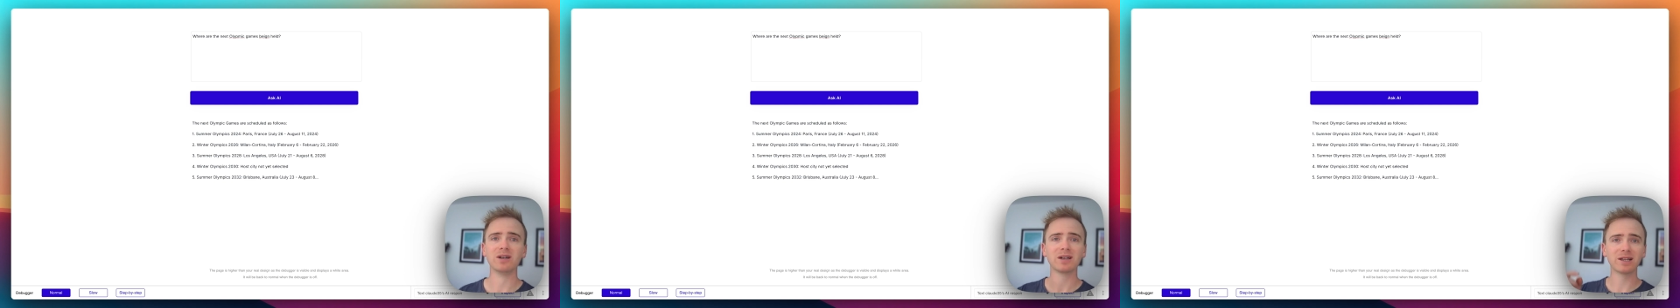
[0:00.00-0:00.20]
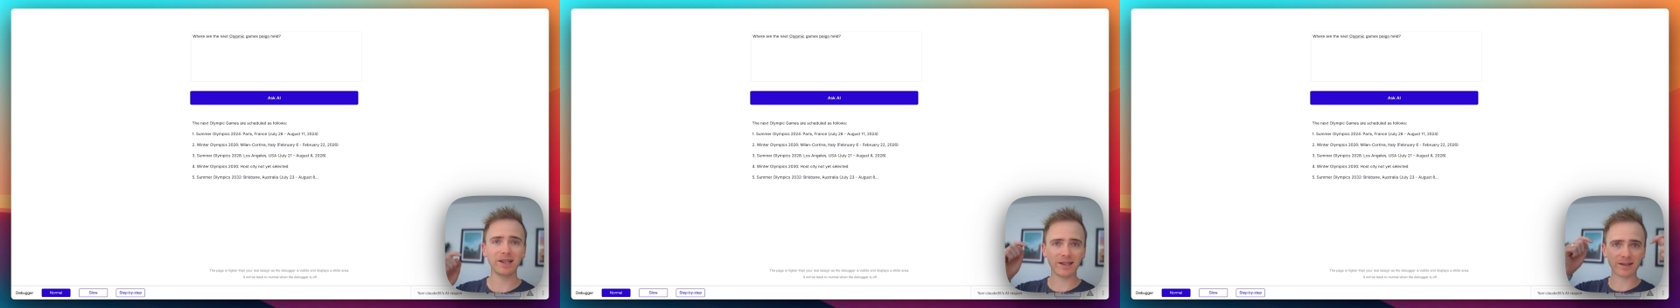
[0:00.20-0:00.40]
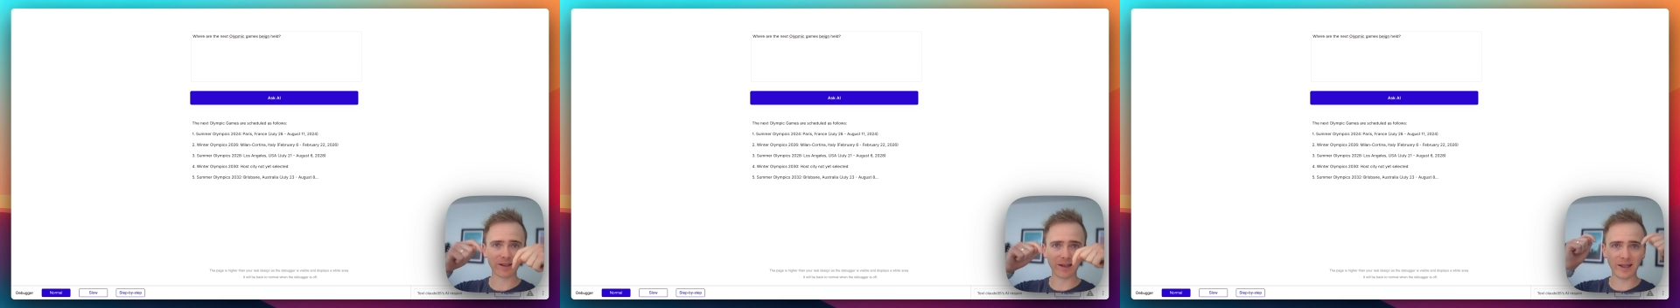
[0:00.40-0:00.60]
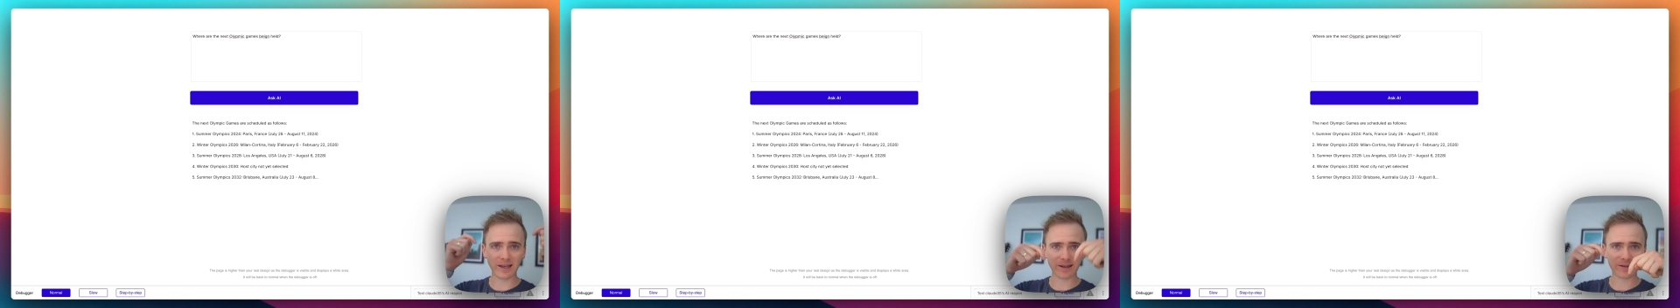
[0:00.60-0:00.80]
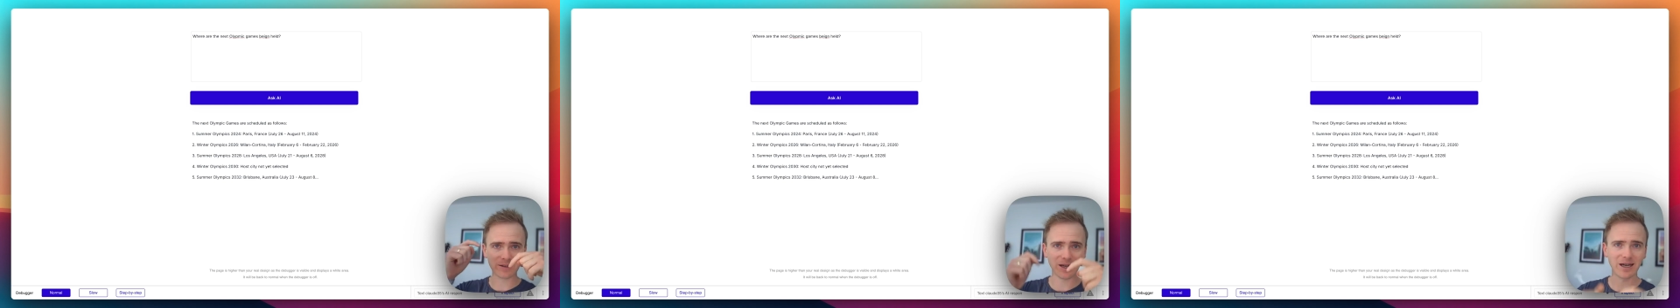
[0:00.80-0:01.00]
Click the
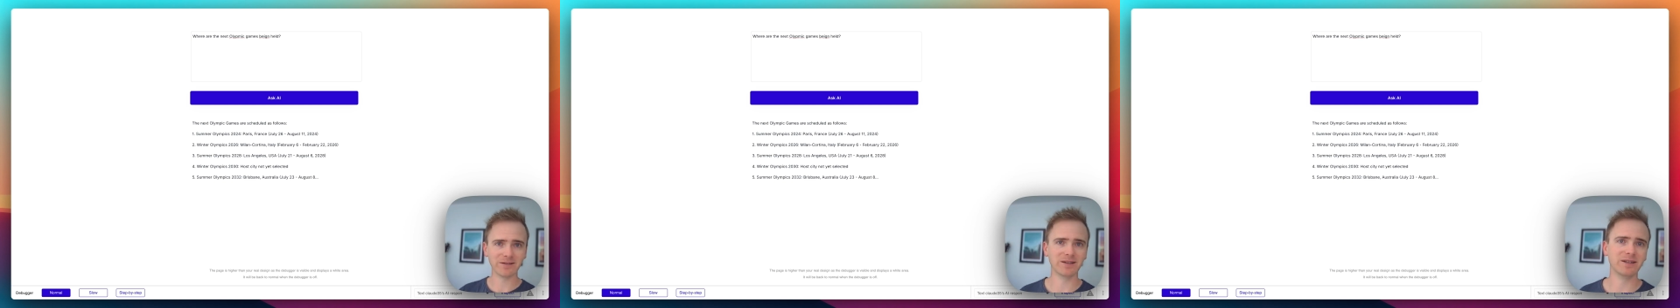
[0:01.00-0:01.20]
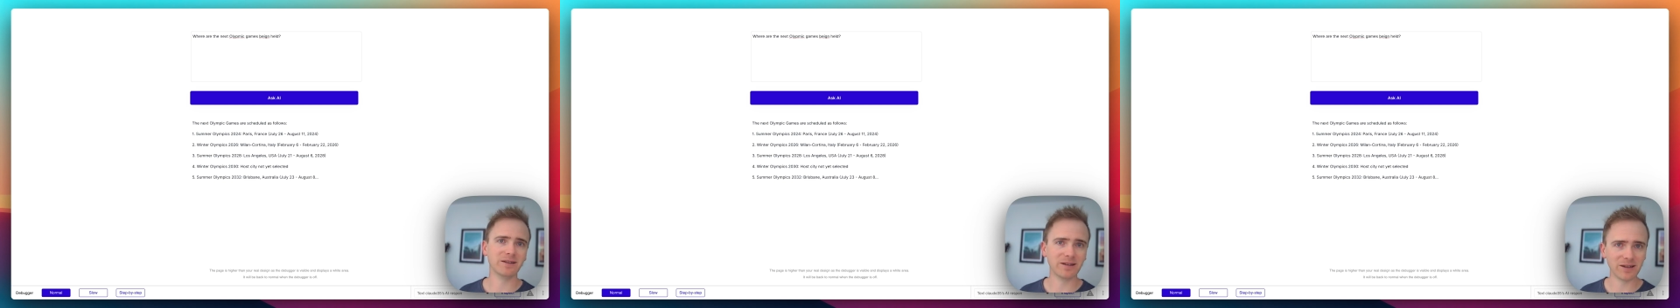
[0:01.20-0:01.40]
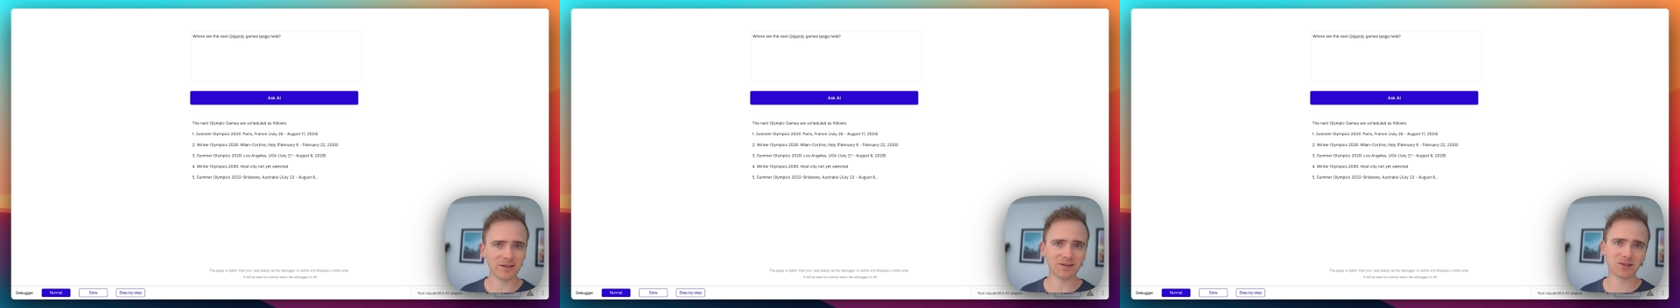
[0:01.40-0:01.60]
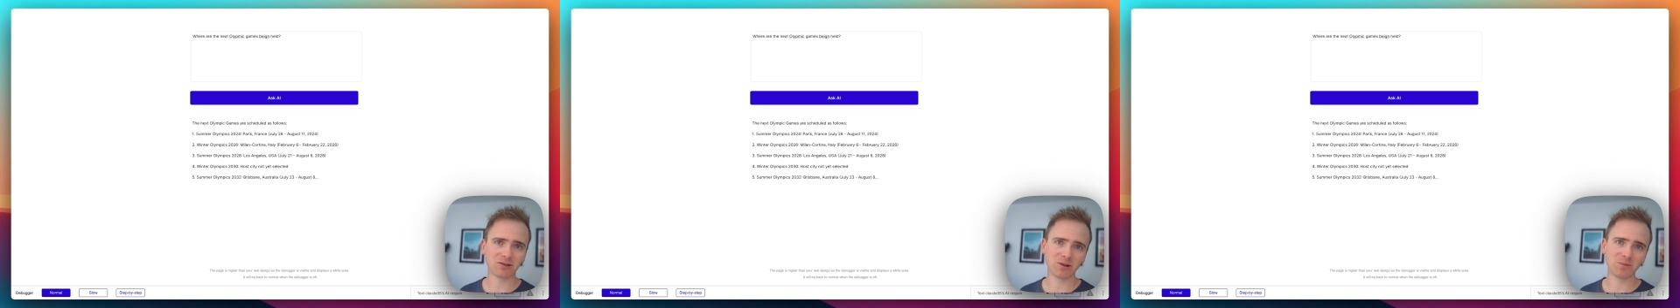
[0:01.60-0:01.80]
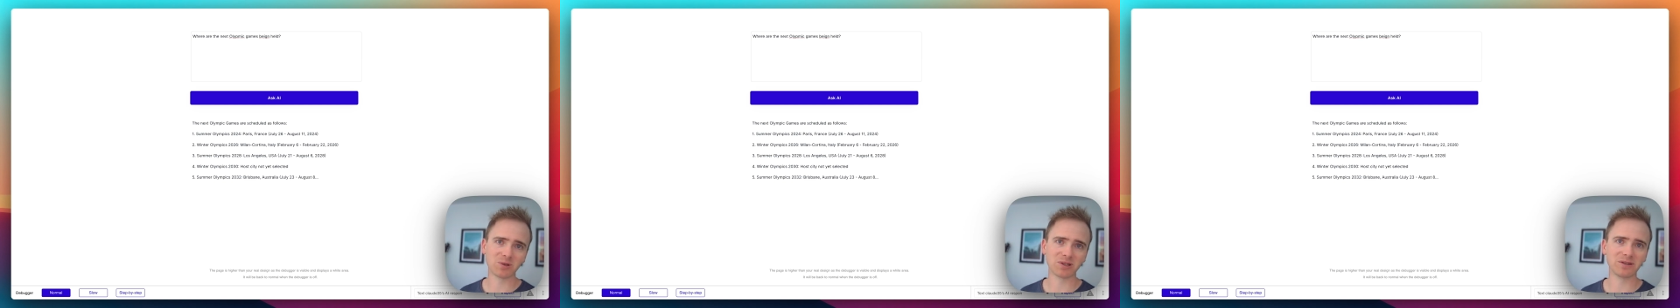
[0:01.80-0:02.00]
link down in the
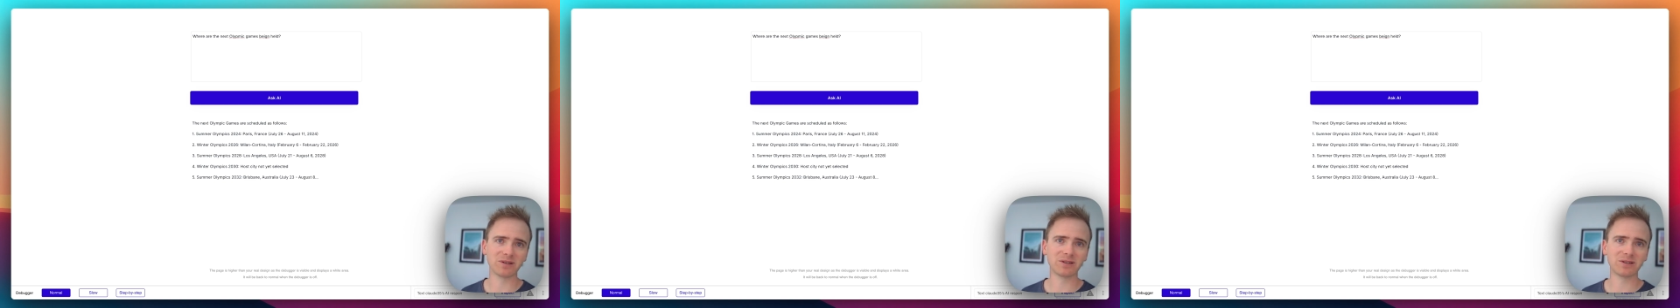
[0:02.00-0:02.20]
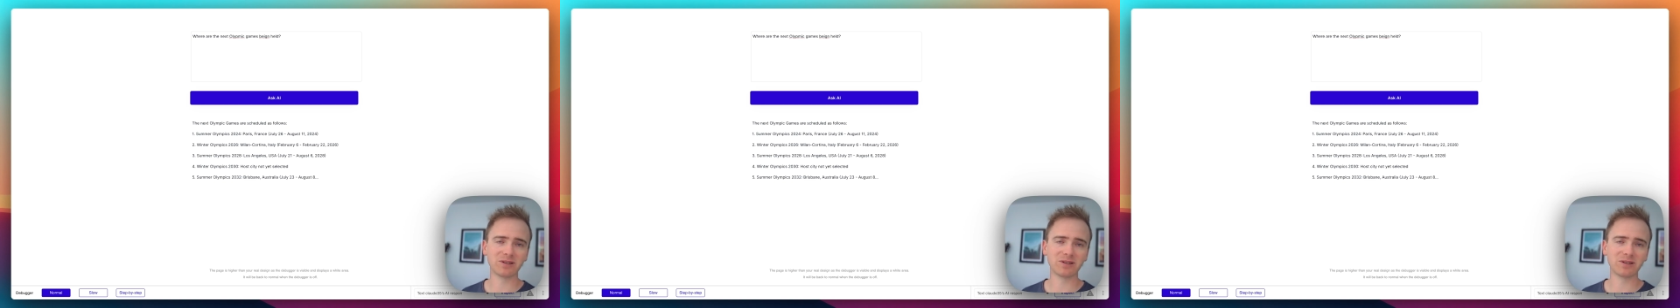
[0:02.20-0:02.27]
description